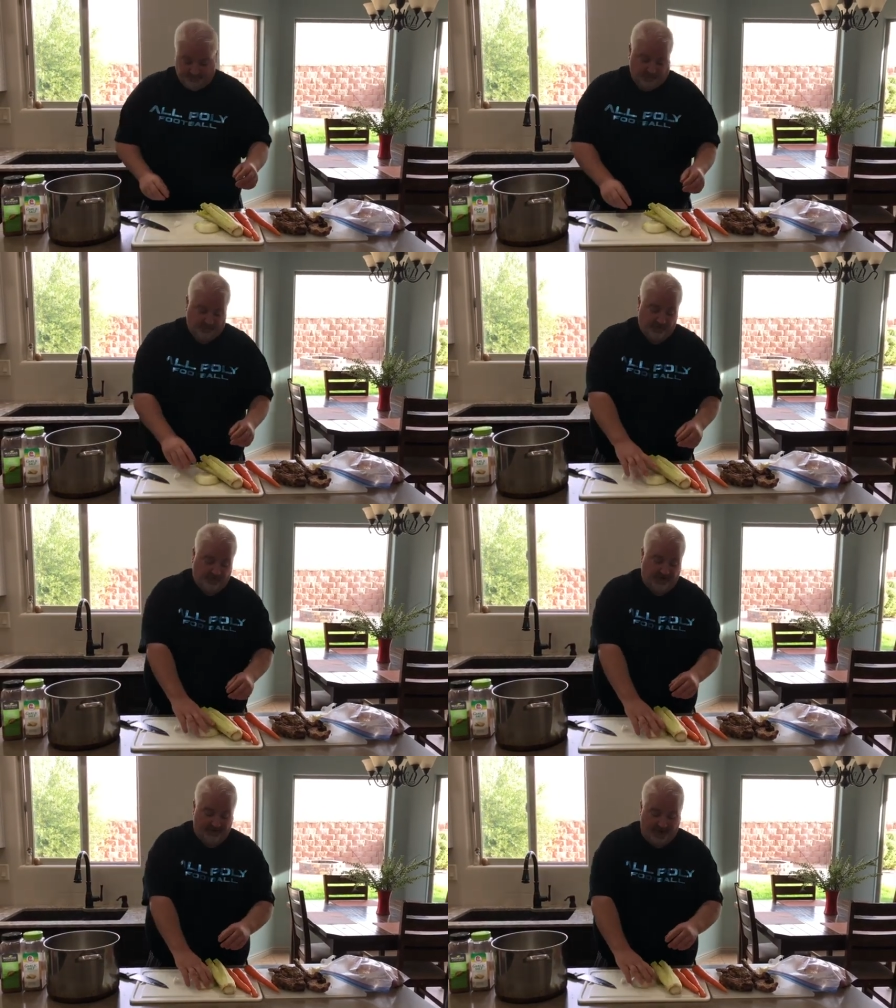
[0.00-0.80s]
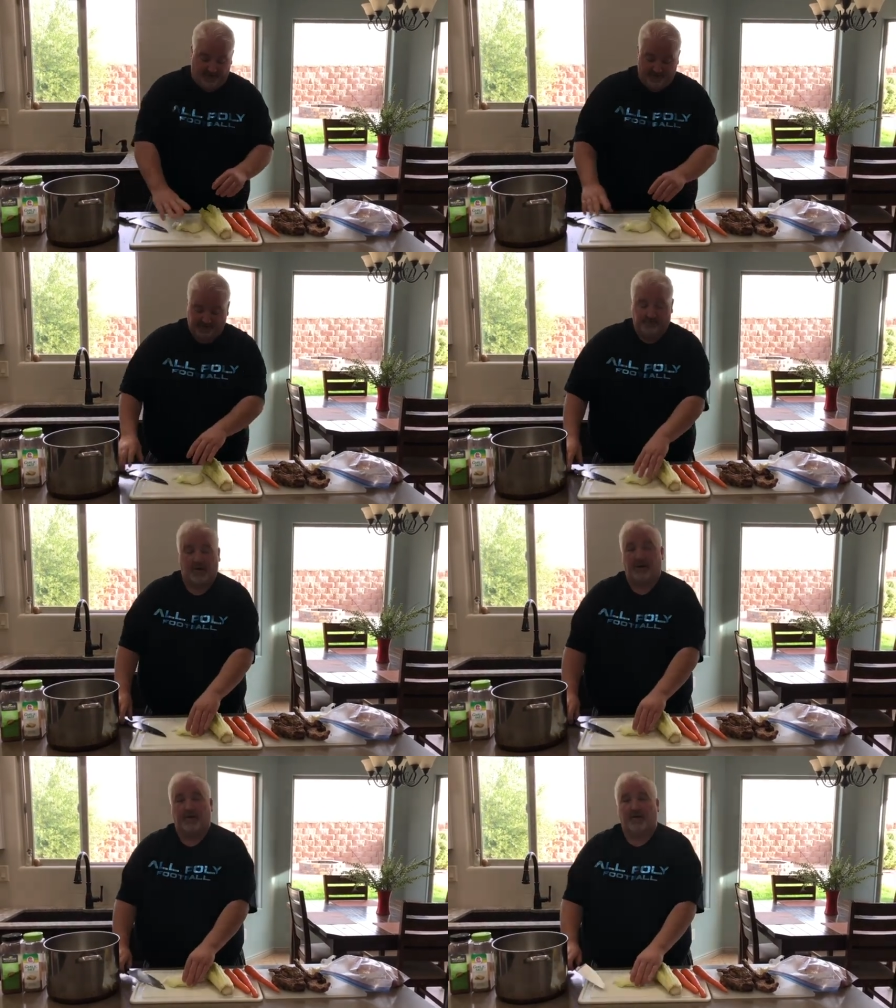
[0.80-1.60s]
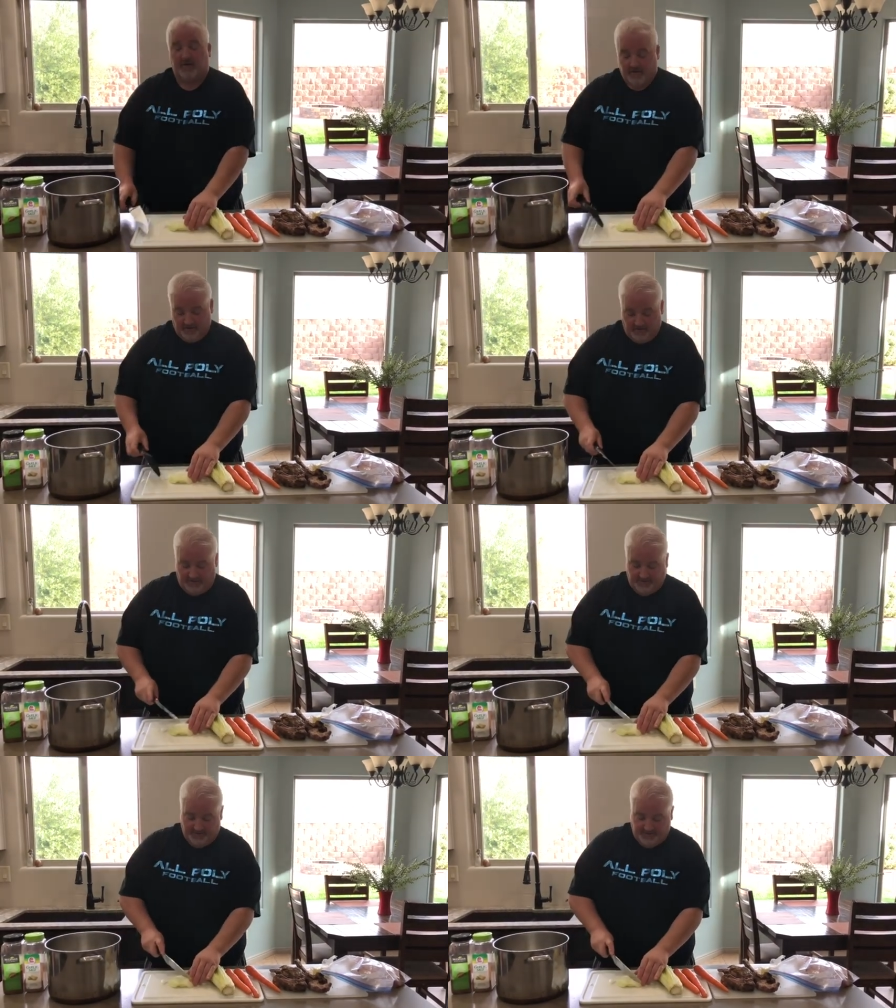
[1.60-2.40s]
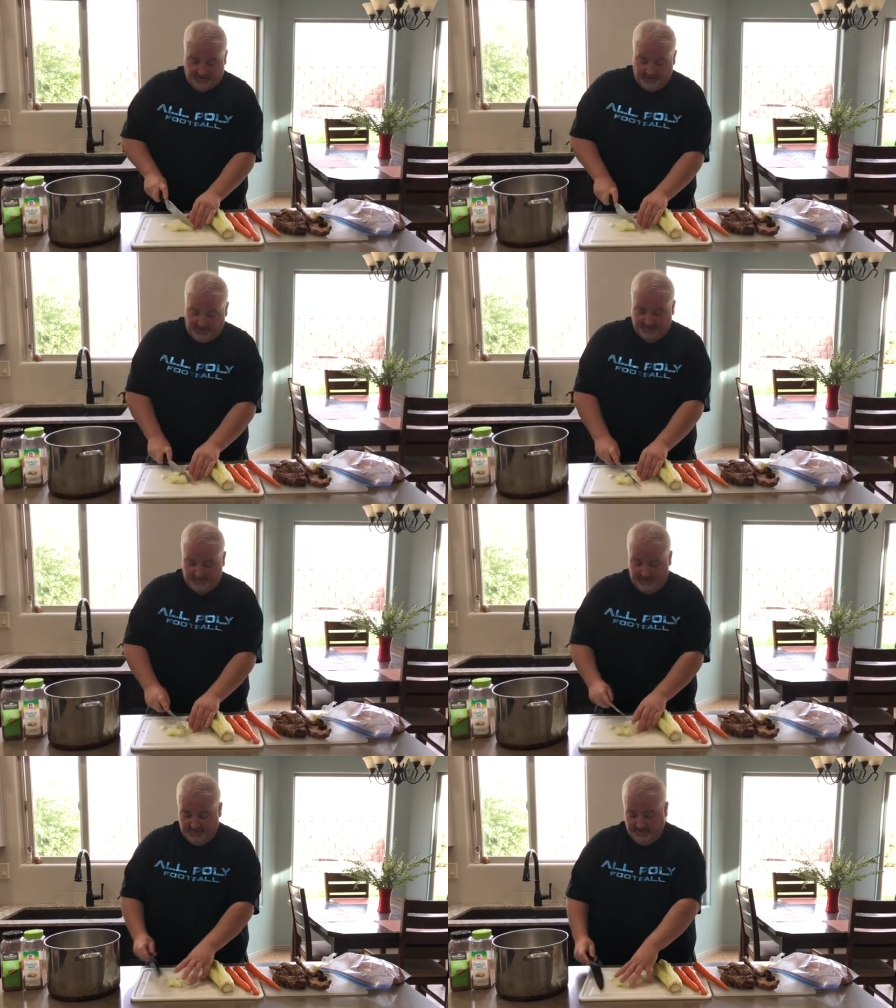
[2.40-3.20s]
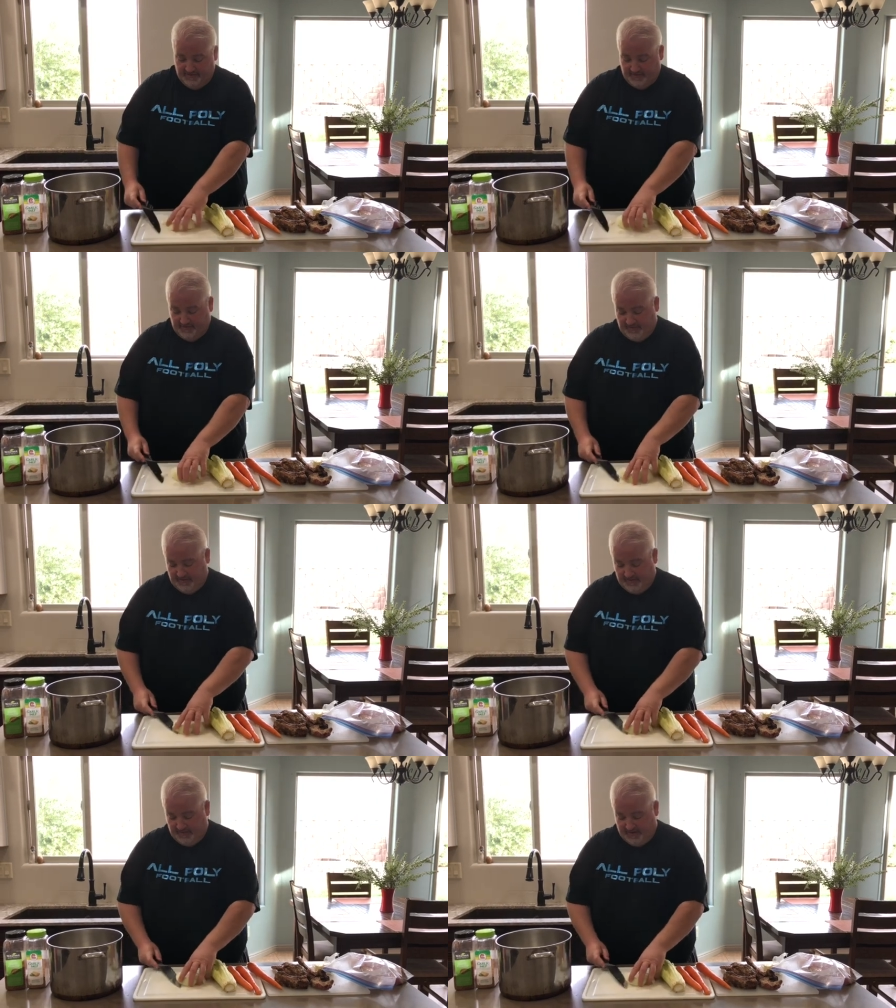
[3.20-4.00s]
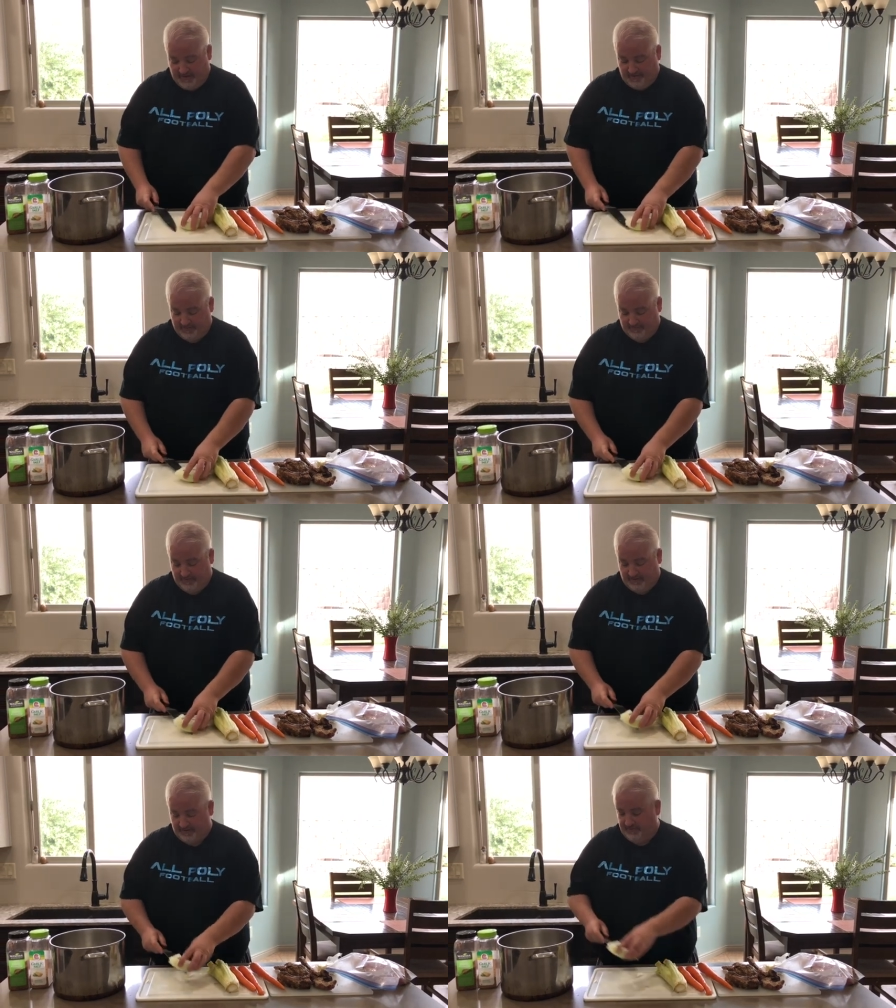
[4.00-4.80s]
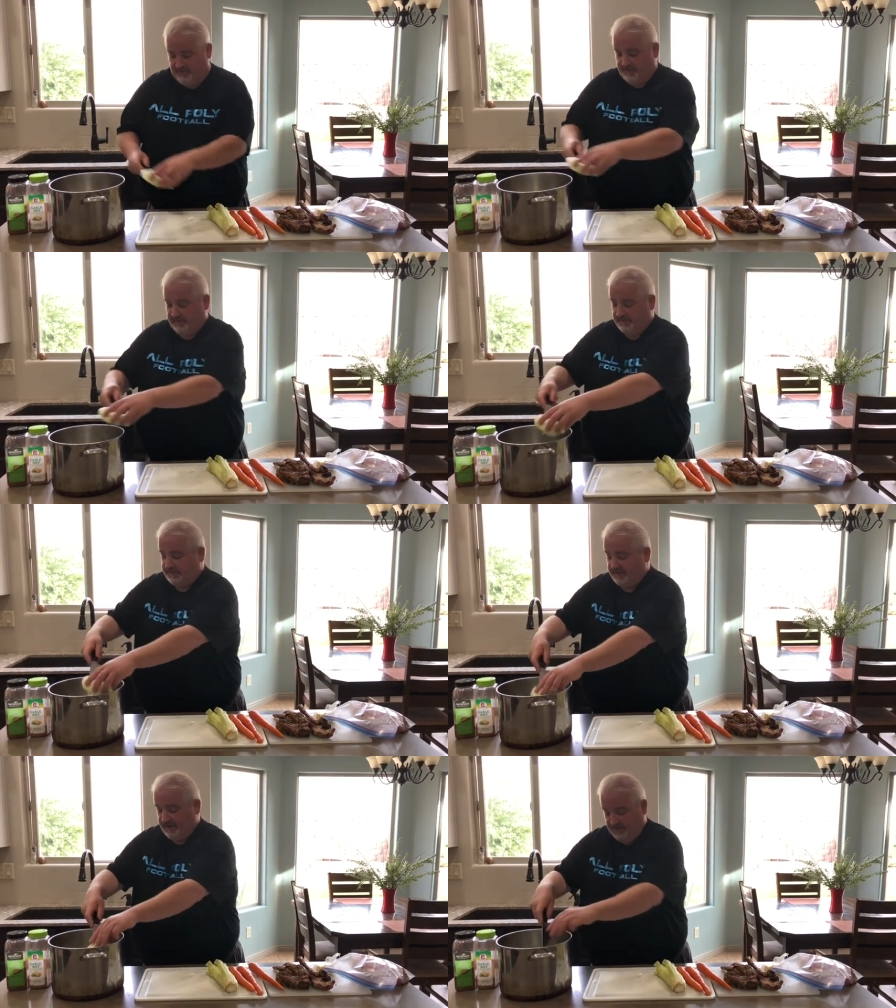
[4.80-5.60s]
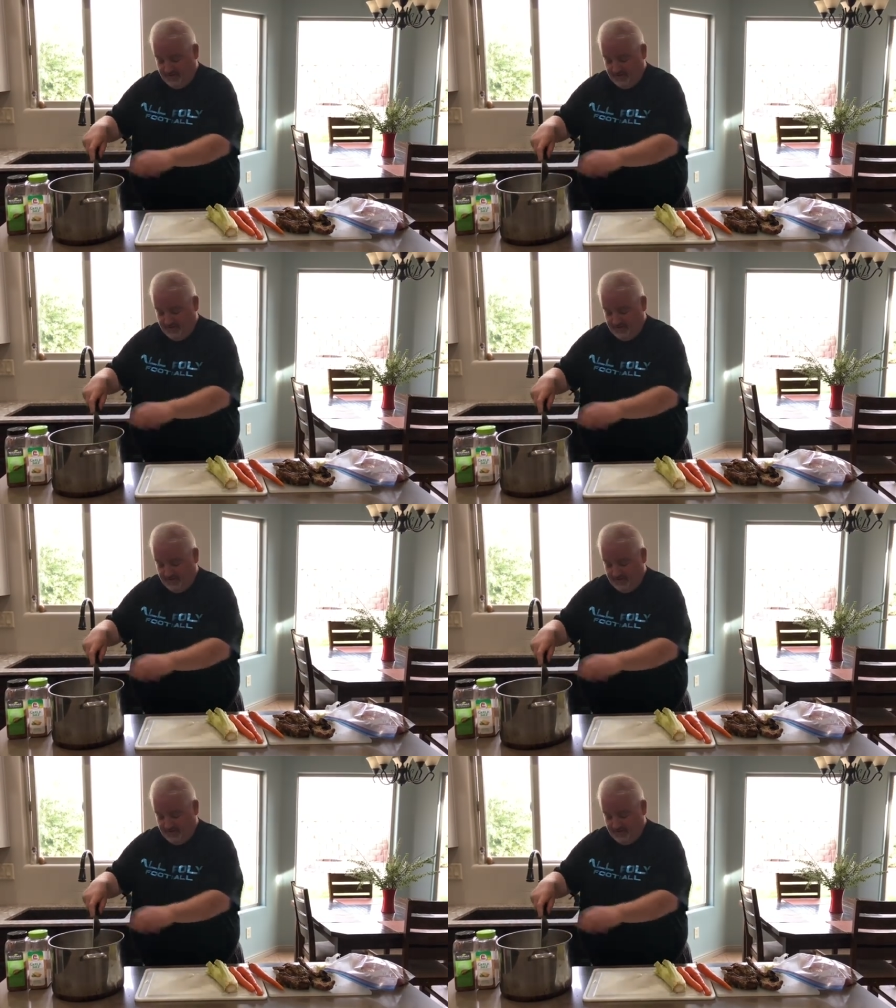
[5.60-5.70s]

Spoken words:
4 or 5 hours or better. Just let it kind of hang out in the mildew and do its thing.